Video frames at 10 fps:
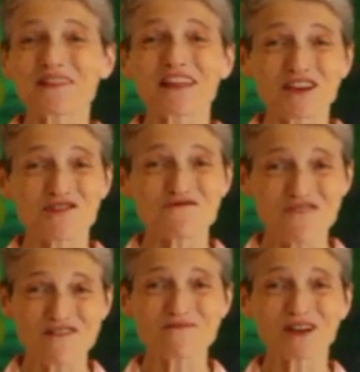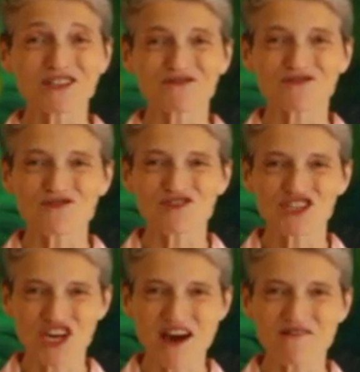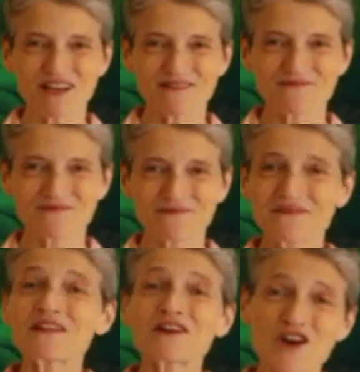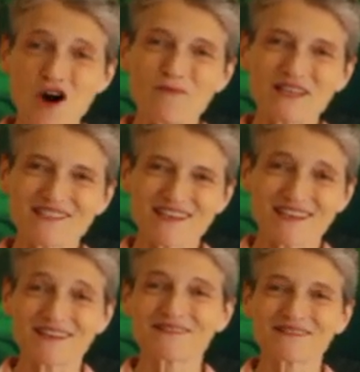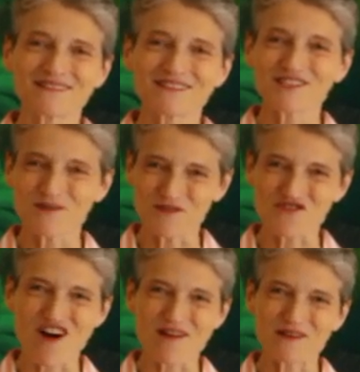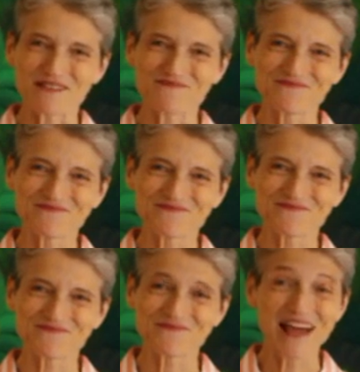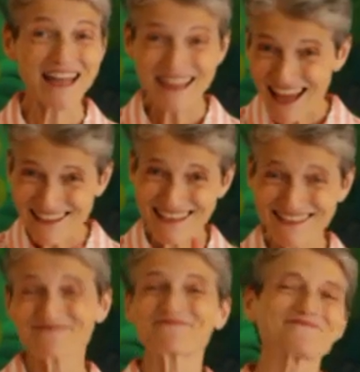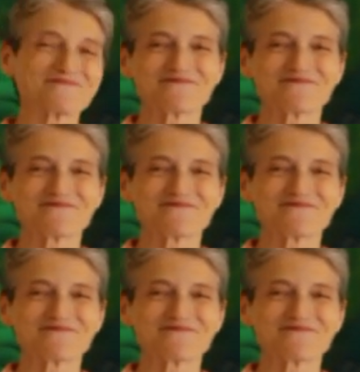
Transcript: Thank you very much for sharing, commenting, subscribing, and liking.